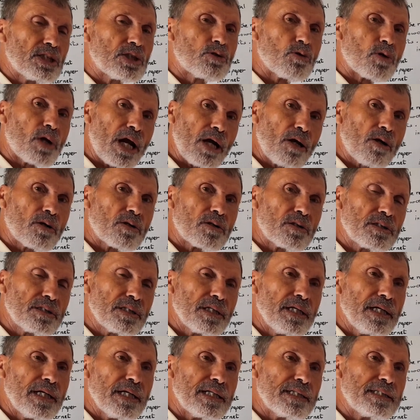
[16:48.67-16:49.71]
to record
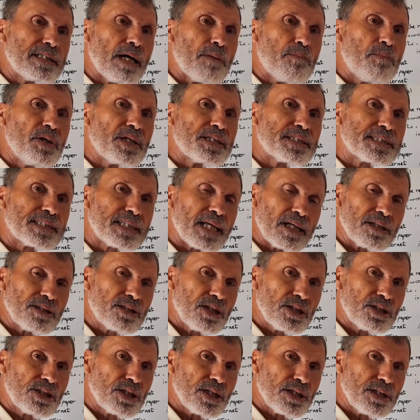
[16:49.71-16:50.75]
the
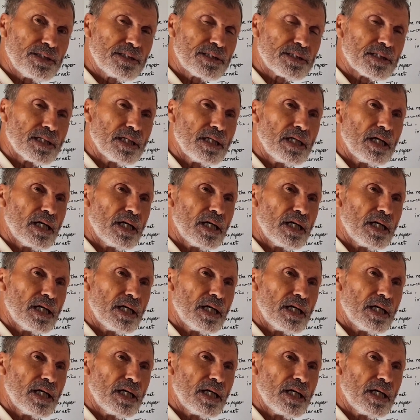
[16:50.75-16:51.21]
percentages,